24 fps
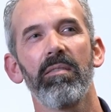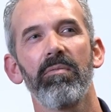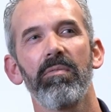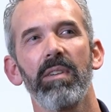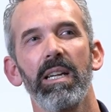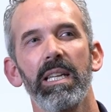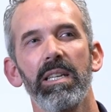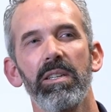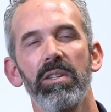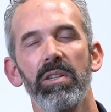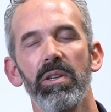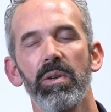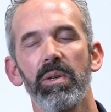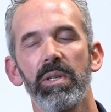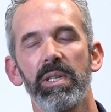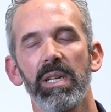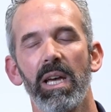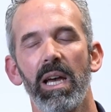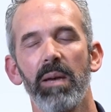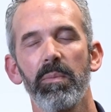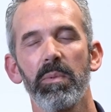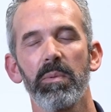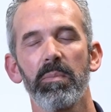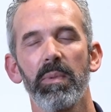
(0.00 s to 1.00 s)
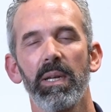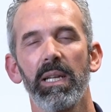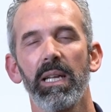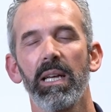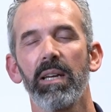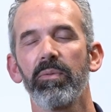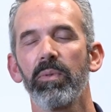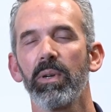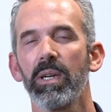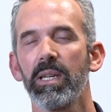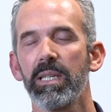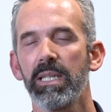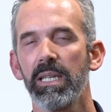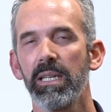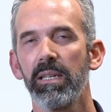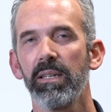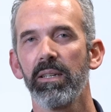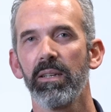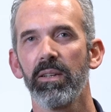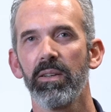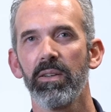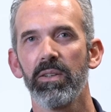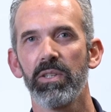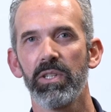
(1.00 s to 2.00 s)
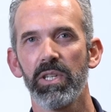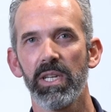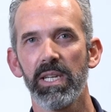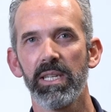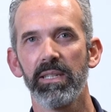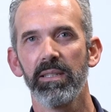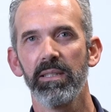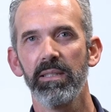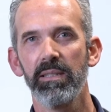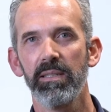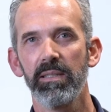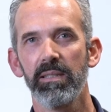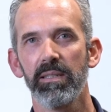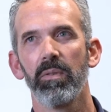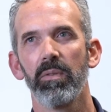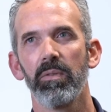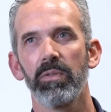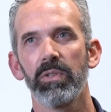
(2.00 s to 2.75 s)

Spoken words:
really knew a time in my life where I didn't know Jesus.